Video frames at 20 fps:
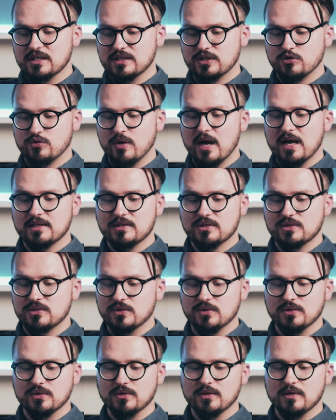just try
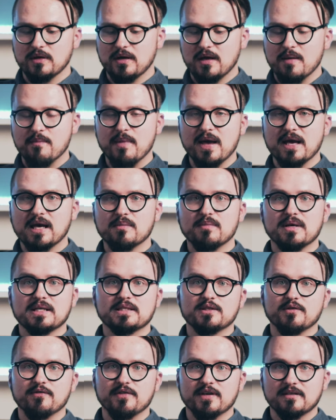to make the
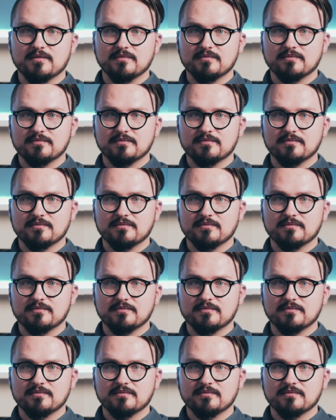best of it.